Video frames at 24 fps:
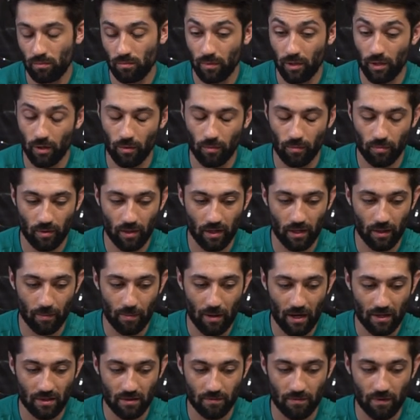you know, getting
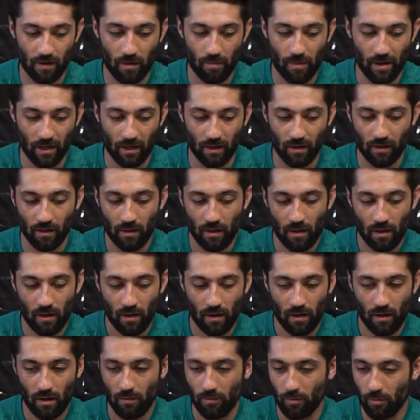back to fire making,
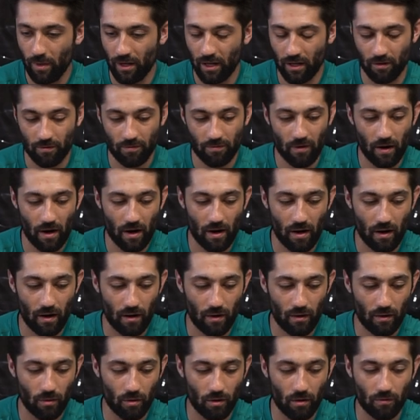if we're making a
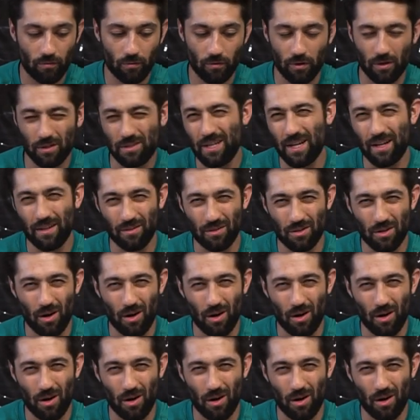fire or if we're taking the